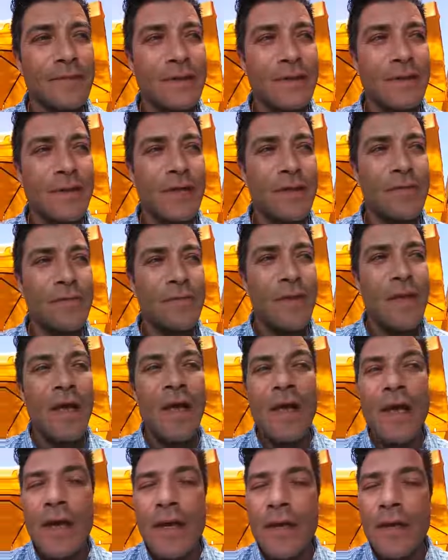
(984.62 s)
You know,
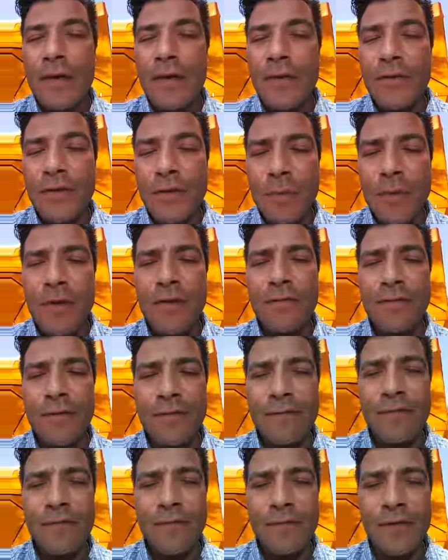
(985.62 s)
your sphere of
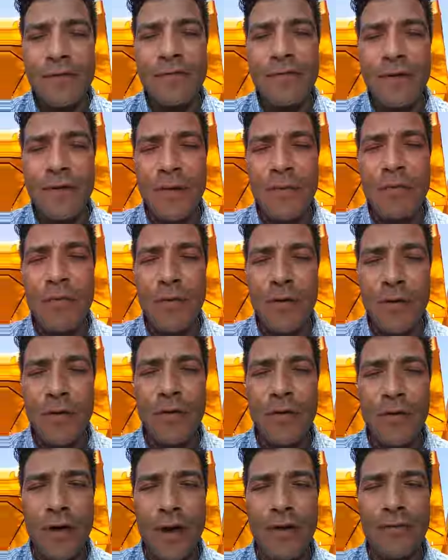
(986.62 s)
influence is very important
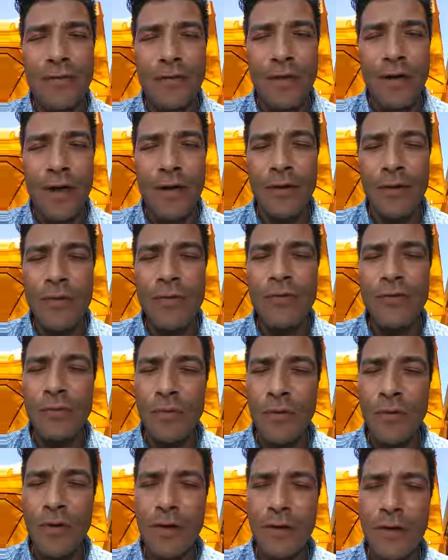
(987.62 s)
who you have online, who you
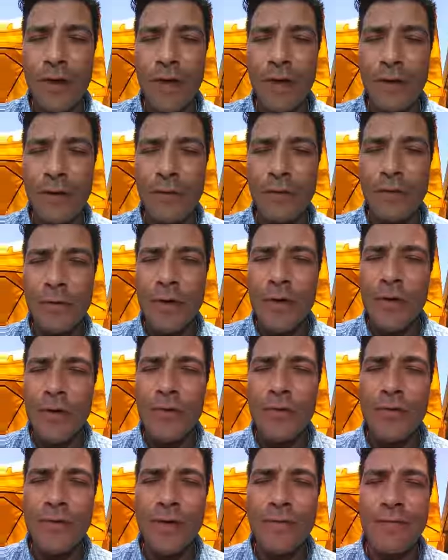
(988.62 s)
support online, who,
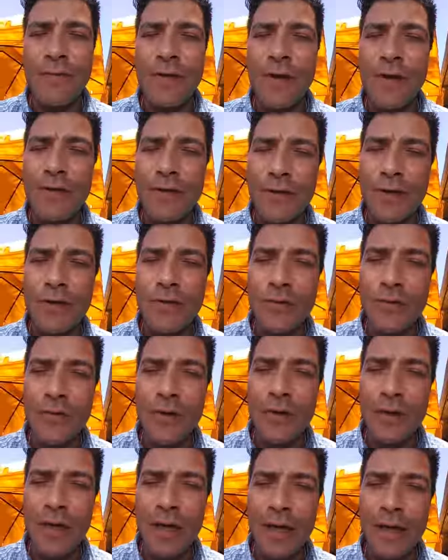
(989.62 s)
who you give your energy to
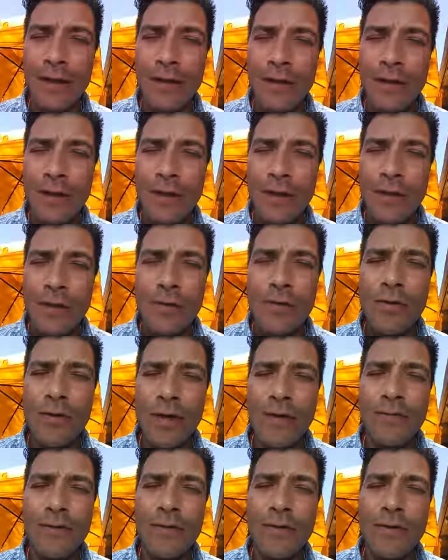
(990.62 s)
online, who you
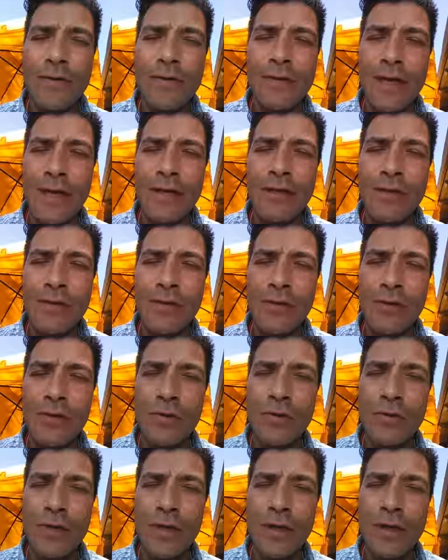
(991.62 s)
give your attention
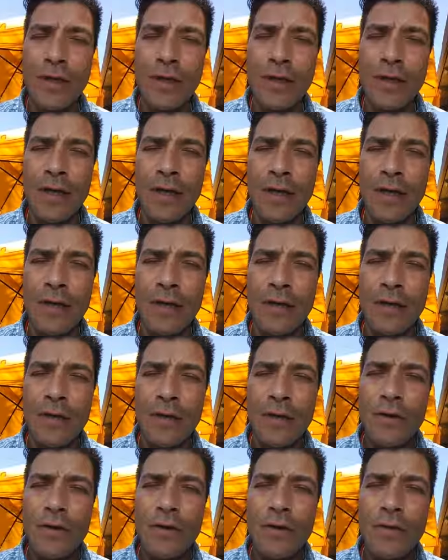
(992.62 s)
to, and, and
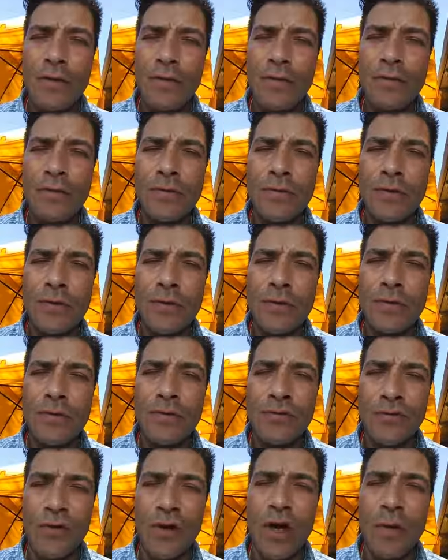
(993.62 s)
whose
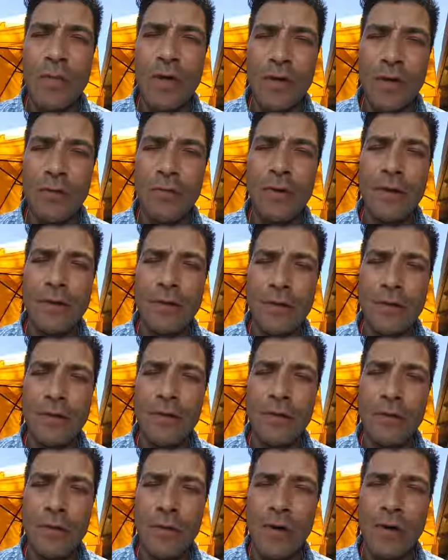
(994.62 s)
drama you listen
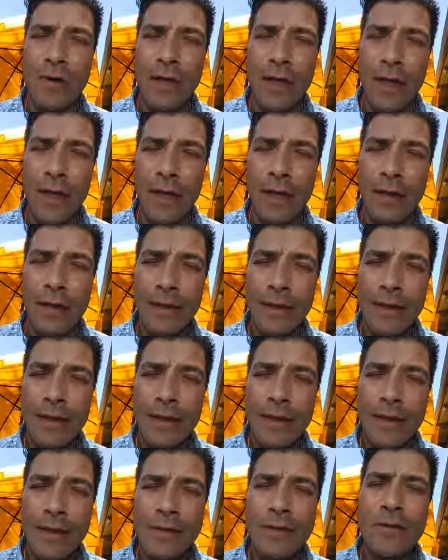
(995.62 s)
to online.
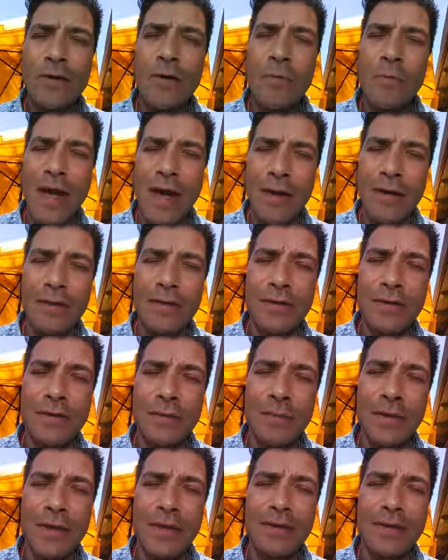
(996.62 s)
This all
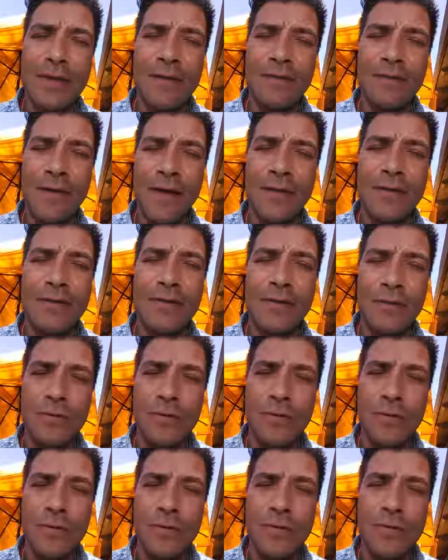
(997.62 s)
matters because it affects you.
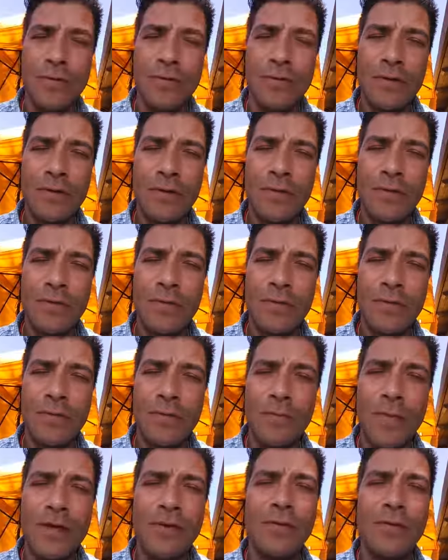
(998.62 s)
So
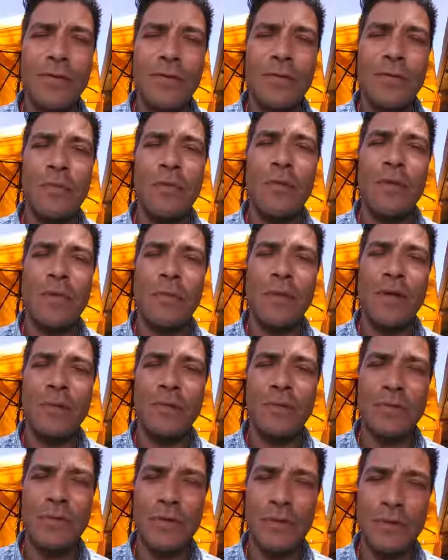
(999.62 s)
make sure they're important
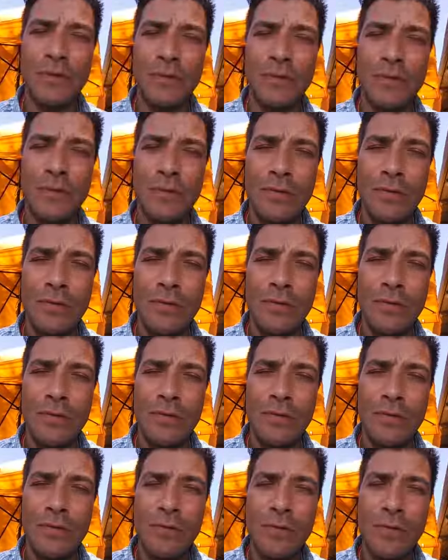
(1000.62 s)
people to you,
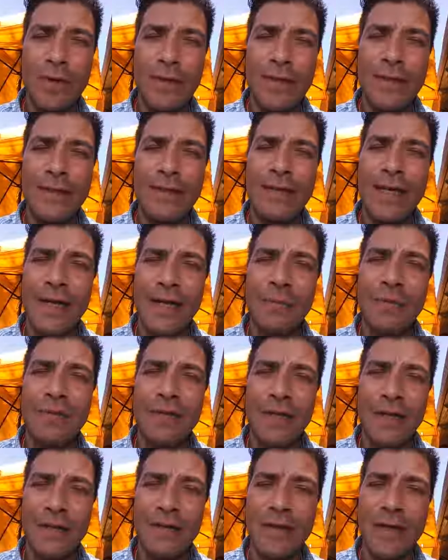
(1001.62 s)
or at least
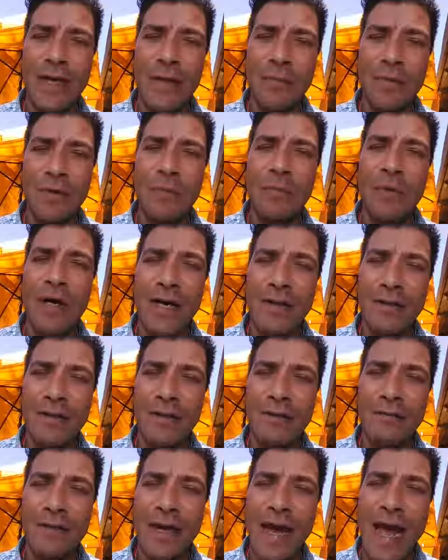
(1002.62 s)
90% of the time they're
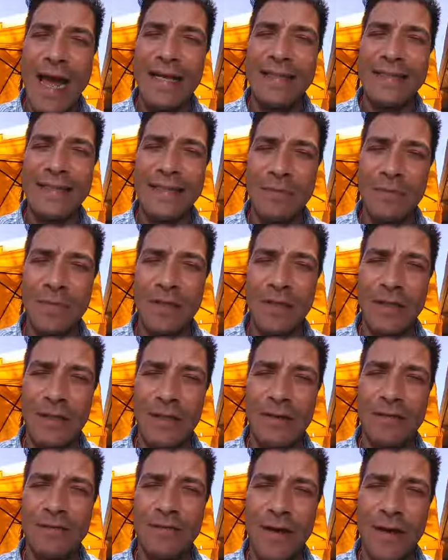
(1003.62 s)
positive or add something
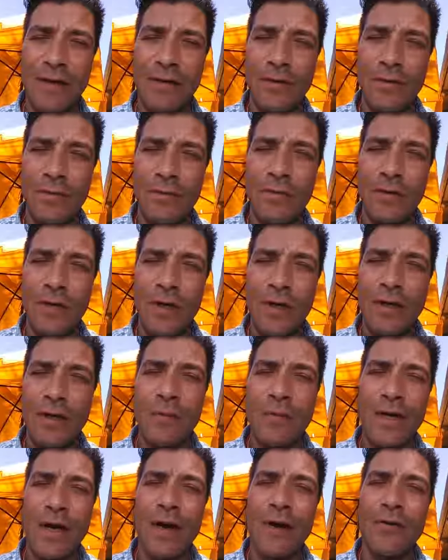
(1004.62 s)
of value
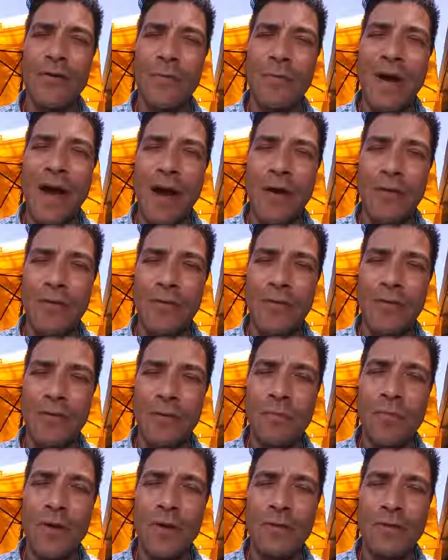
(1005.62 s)
coming out of their mouth or
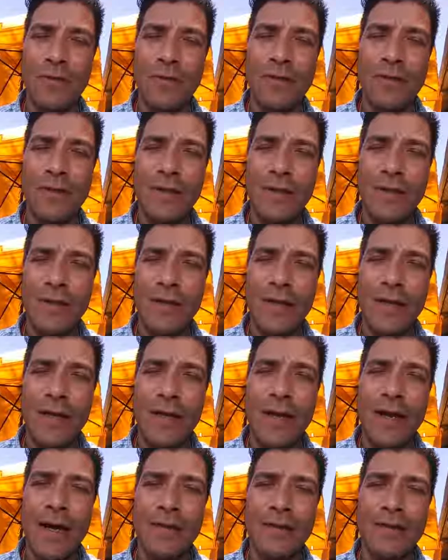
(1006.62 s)
their posts,
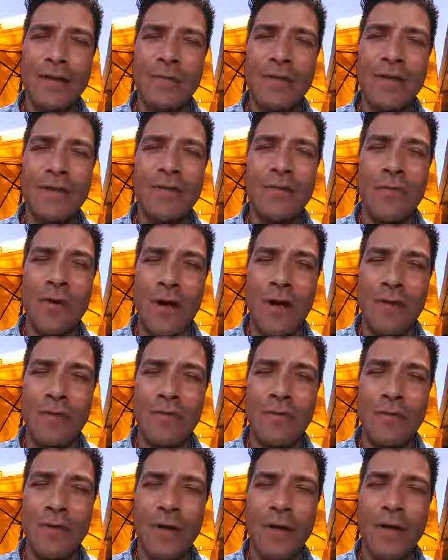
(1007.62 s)
and not something
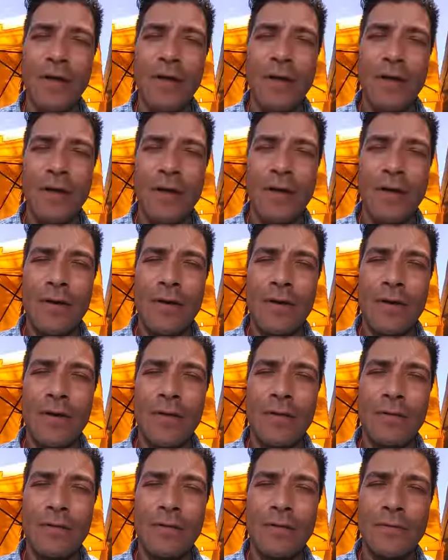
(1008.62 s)
derogatory
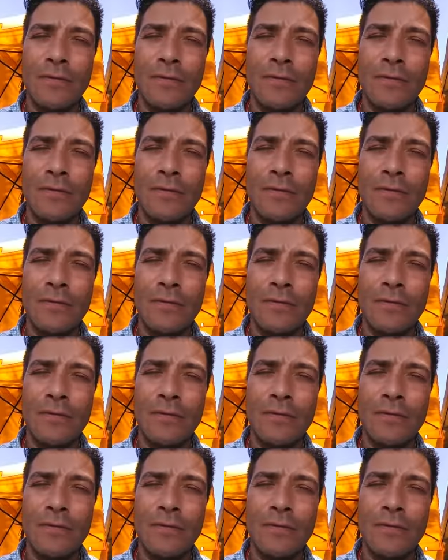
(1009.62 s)
or